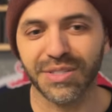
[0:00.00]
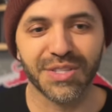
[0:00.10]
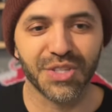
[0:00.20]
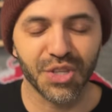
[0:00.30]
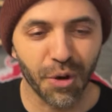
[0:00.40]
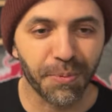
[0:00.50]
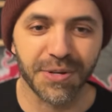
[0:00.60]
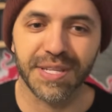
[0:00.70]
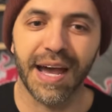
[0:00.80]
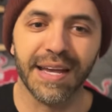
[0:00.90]
so
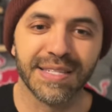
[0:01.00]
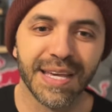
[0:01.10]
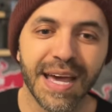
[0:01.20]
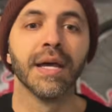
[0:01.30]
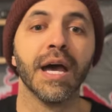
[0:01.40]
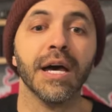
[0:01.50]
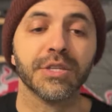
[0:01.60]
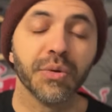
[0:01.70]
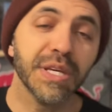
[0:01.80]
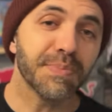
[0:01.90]
precise.
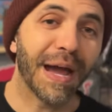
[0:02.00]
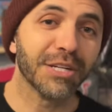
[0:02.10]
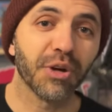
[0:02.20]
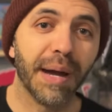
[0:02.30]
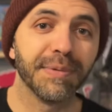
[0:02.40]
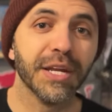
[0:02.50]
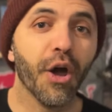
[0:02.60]
So this bike dropped in